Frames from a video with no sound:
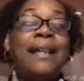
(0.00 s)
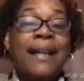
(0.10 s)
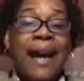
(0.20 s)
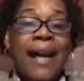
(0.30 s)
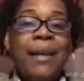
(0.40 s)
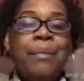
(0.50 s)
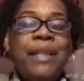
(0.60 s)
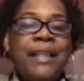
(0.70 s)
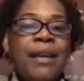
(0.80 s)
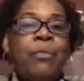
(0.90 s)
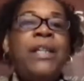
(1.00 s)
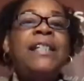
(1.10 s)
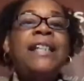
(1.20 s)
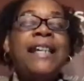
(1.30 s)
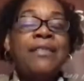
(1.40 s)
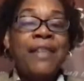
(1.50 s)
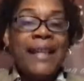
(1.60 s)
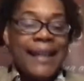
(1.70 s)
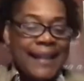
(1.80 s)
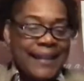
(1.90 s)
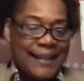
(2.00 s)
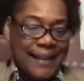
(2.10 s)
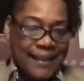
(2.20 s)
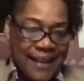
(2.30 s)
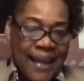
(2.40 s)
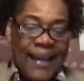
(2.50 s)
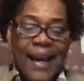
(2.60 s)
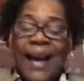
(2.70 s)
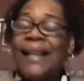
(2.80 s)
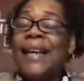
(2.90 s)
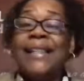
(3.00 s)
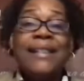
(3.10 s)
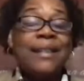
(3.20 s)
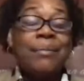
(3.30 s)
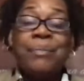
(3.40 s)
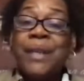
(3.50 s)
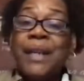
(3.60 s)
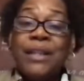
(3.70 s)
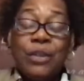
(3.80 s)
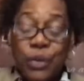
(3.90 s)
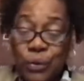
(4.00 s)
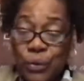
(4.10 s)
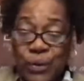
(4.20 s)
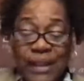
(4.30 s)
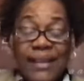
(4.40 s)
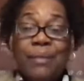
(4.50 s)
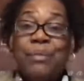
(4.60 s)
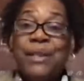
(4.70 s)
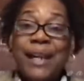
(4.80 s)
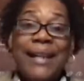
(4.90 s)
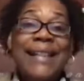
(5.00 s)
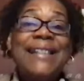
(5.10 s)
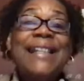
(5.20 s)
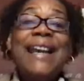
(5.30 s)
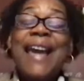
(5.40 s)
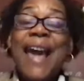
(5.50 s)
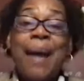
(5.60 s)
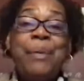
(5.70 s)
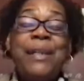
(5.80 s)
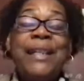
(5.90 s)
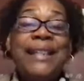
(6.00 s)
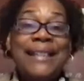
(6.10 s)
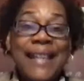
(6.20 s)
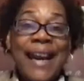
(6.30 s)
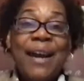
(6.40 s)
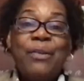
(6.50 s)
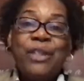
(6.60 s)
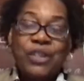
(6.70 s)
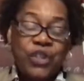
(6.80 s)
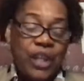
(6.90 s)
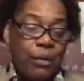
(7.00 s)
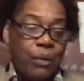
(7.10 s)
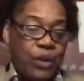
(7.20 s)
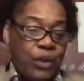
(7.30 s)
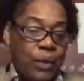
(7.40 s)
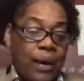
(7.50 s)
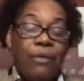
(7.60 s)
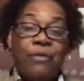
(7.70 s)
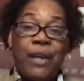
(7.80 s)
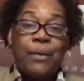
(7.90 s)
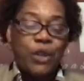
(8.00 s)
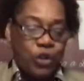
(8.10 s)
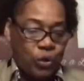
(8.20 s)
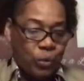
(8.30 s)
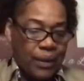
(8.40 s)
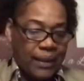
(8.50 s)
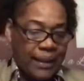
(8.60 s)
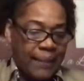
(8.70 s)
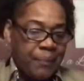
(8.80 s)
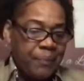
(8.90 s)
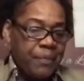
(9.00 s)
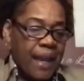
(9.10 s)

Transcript: the economy that we live in today. I got some news and some nuggets happening now to share with you all very shortly.